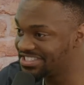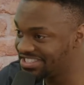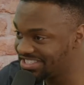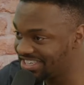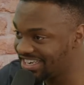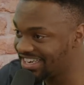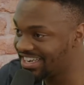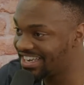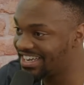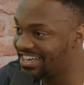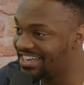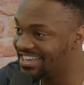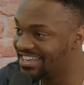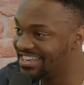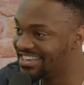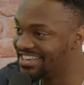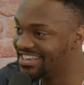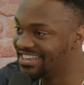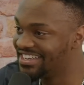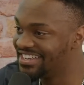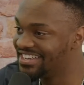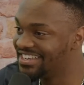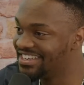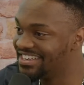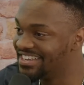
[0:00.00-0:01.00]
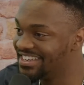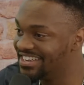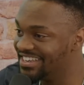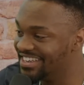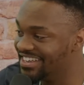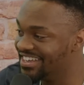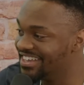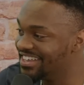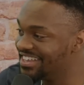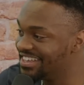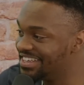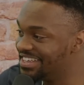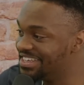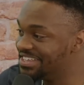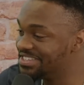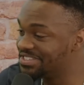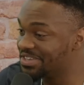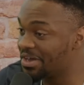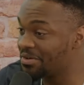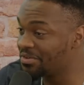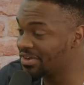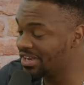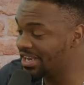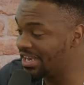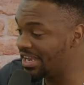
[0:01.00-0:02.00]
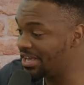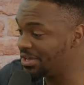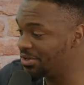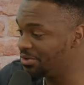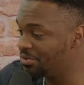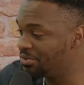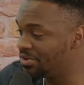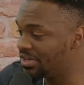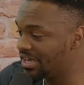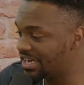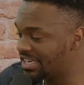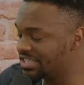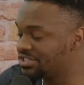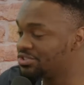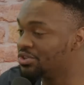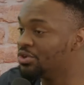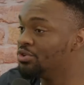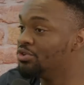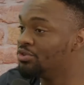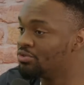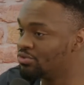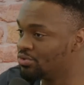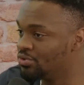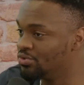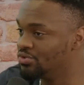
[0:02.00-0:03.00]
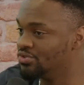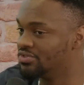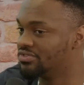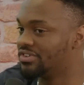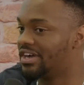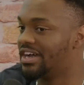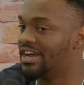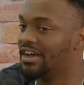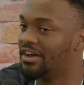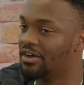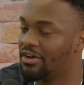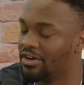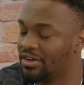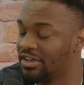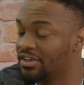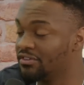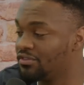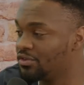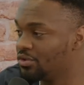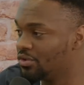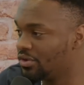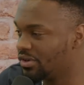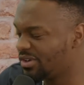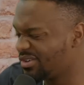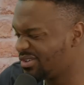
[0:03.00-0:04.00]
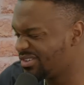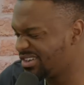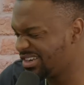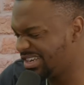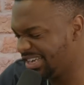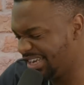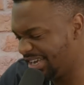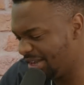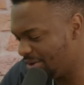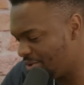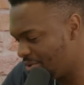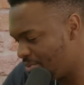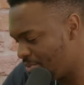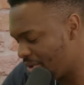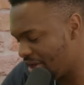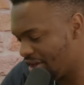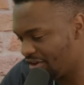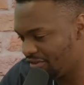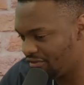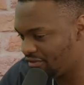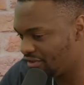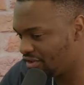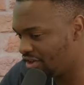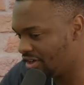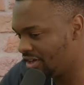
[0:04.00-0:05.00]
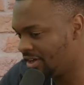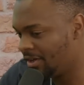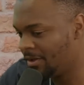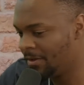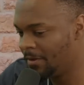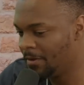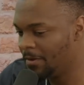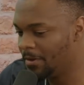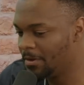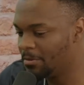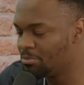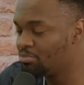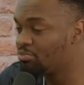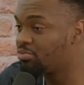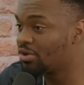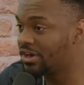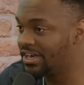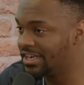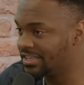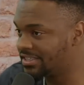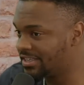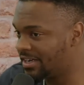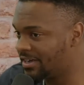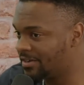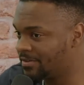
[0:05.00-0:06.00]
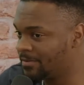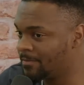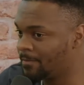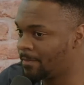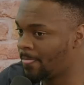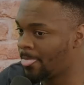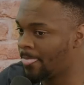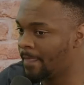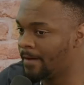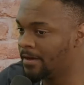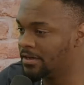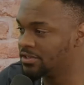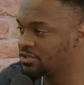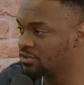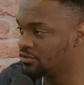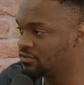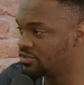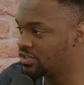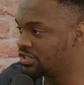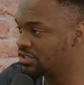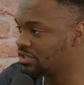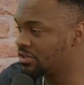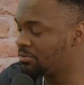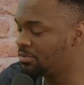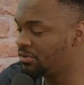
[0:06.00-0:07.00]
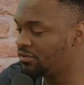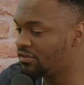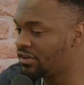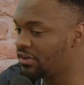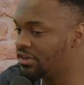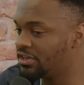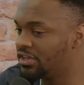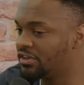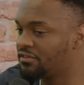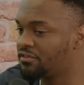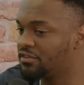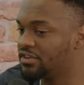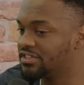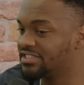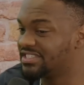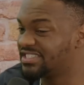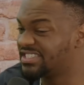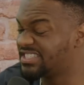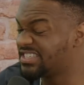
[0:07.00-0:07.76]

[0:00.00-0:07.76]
Chill out. Yeah. So I'm going to let you guys know the rules, right? I'll give you a little bit of a breakdown. So obviously it's going to be very different.